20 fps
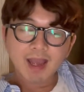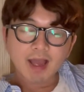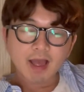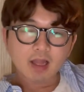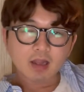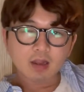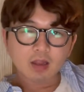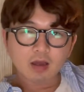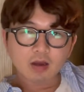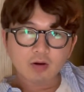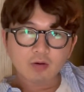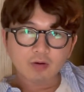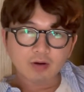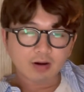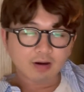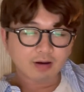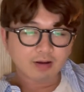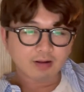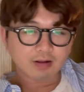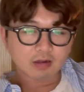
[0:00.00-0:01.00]
Hello
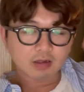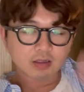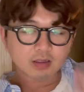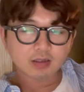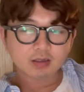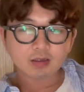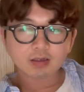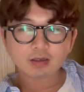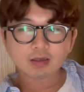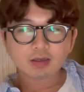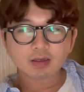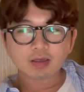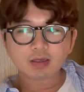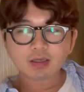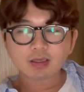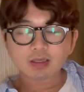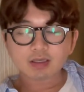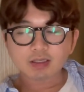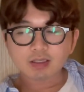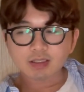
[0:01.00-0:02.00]
all.
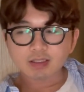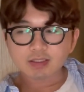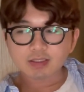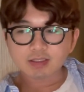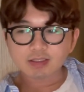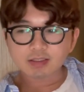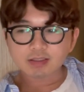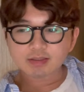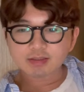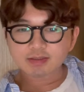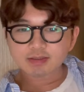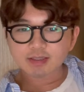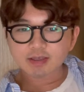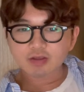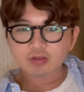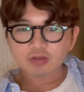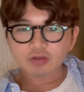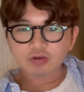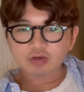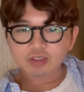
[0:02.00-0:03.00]
It is
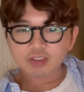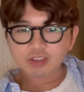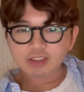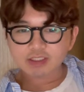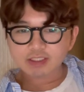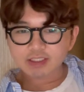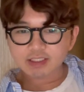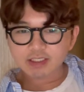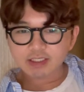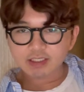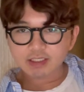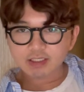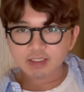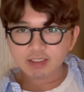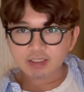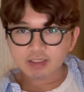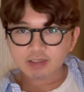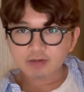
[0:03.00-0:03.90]
a Thursday,